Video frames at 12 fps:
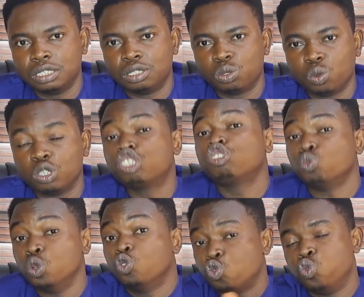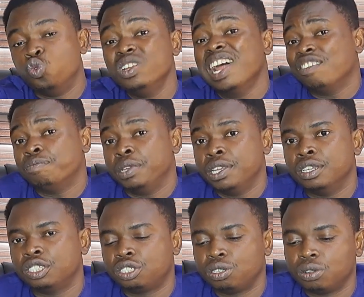It would have been
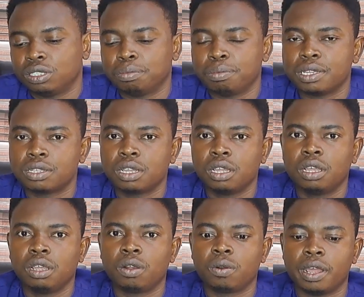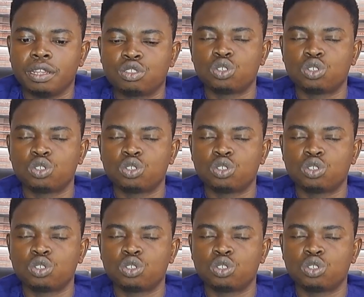a serious mess, right?